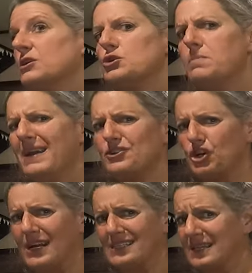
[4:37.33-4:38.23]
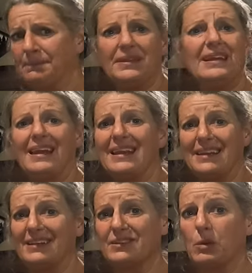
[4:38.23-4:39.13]
you may try something and
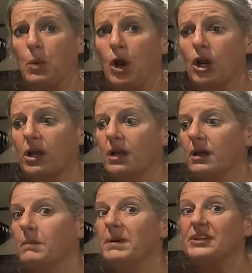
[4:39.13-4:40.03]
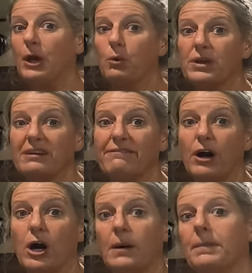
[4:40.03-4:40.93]
it doesn't work, but don't give
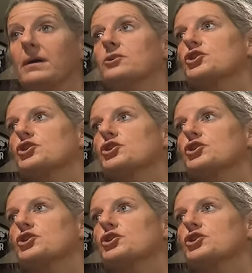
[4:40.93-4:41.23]
up.